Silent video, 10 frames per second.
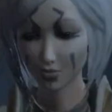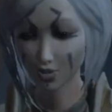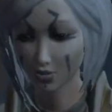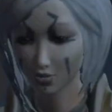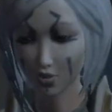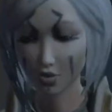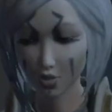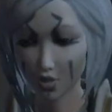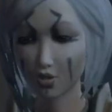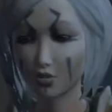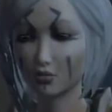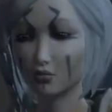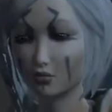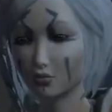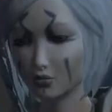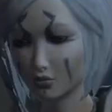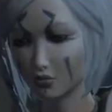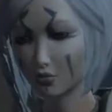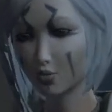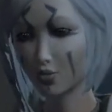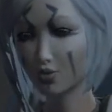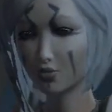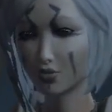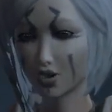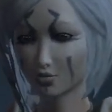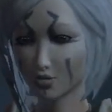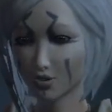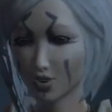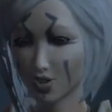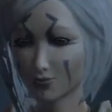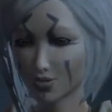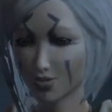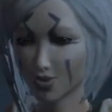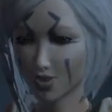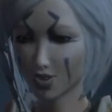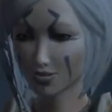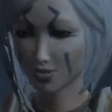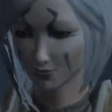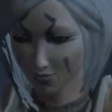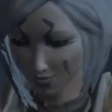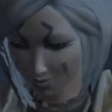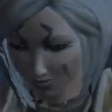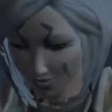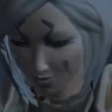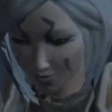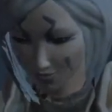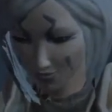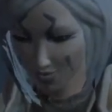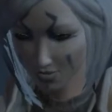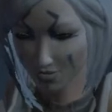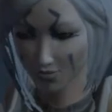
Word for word: my things right away. You're the best. I mean, I appreciate your great